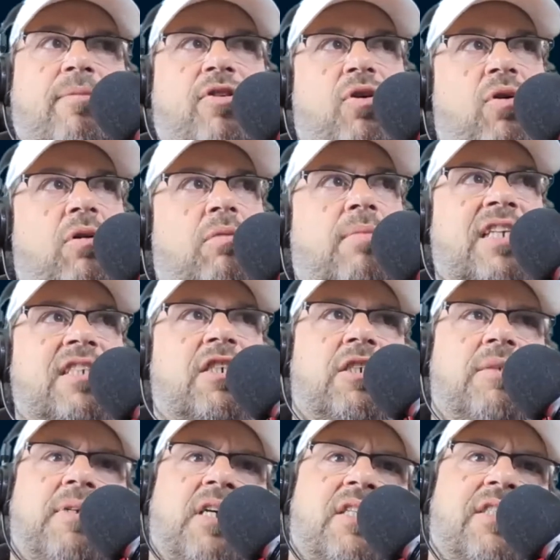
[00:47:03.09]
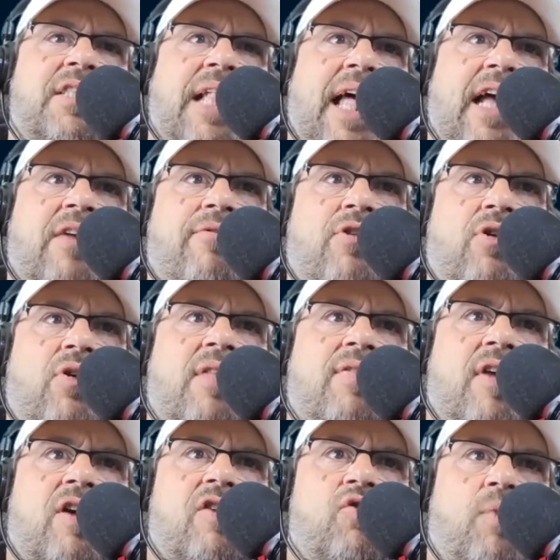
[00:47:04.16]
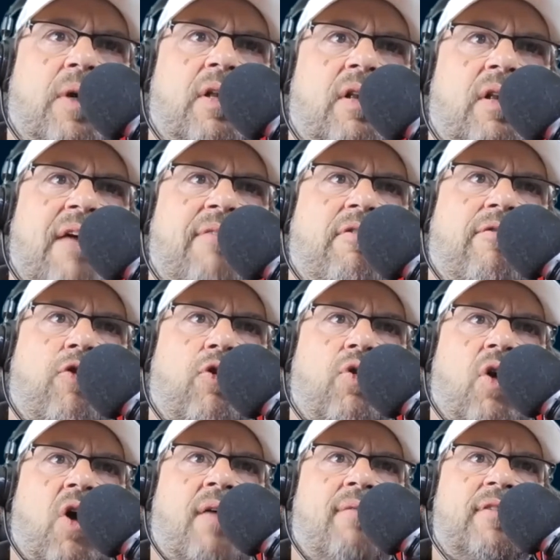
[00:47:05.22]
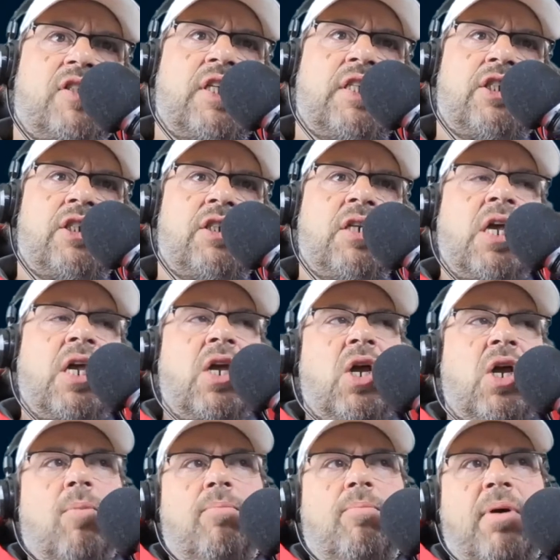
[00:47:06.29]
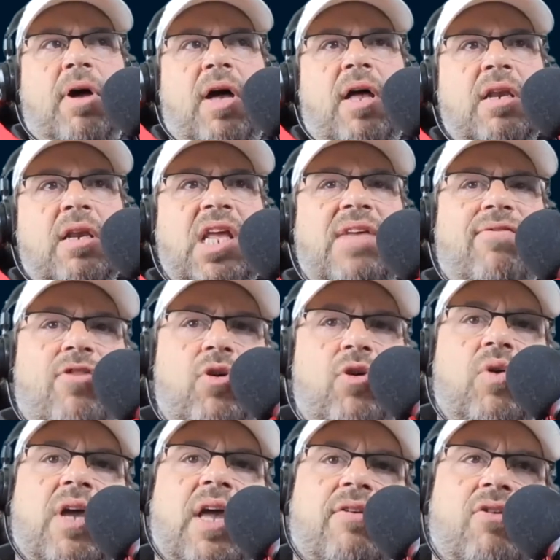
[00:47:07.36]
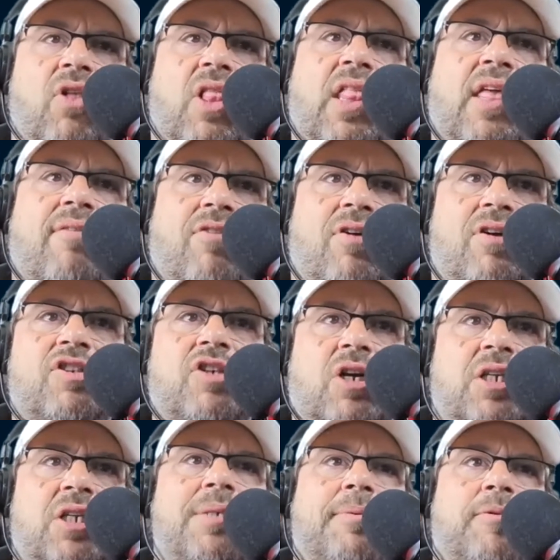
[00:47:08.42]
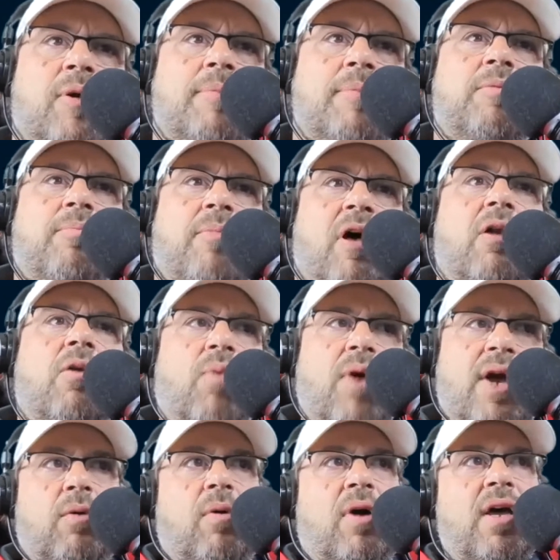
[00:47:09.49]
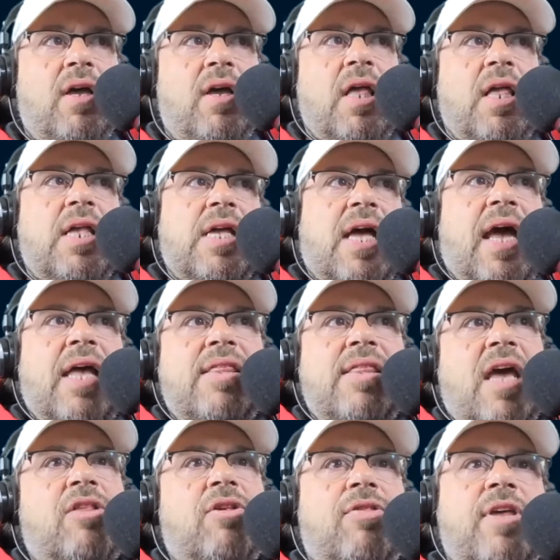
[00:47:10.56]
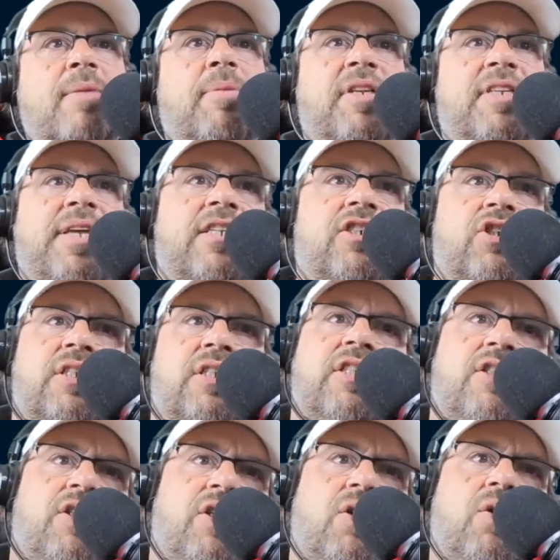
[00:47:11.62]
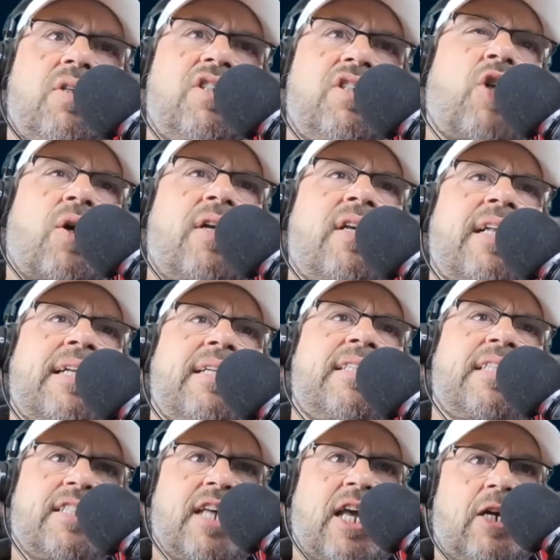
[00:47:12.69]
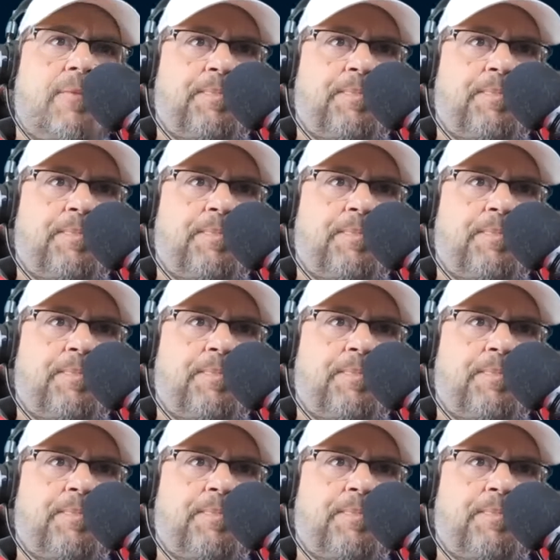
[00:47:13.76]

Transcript: So message me on Slack if you're not there so we can have a further conversation. But if you can deliver, start a subscription model right away. And the other thing potentially to do is start it at a discount.